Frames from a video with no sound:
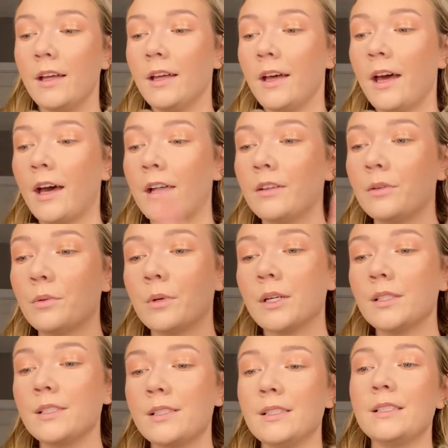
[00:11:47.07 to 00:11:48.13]
had the
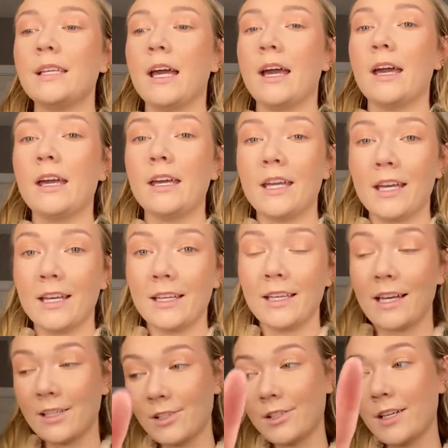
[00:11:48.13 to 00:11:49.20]
worst day
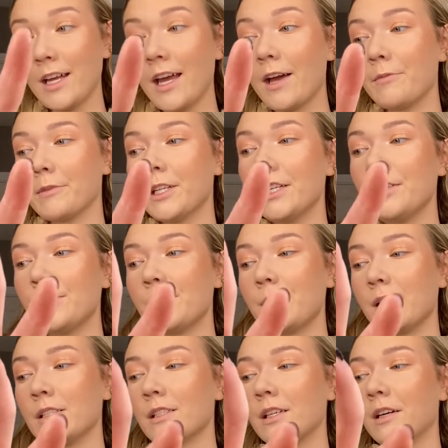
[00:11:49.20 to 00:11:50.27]
yesterday, I'm gonna use a
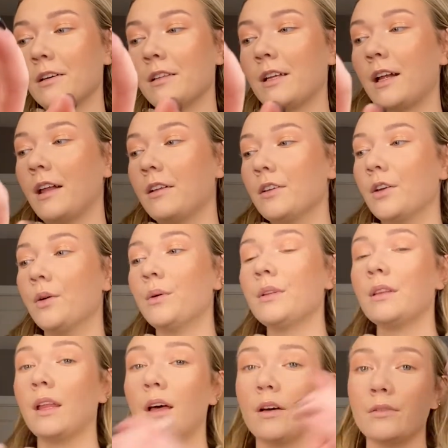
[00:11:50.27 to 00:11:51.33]
mascara that I know
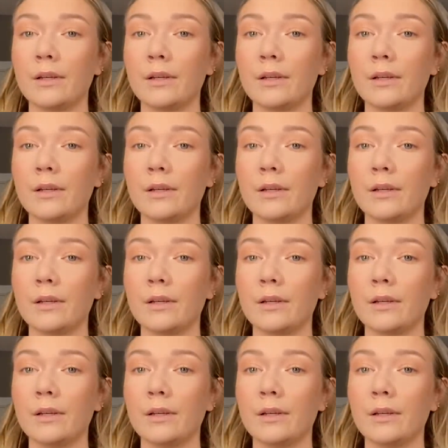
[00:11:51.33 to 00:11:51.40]
and love.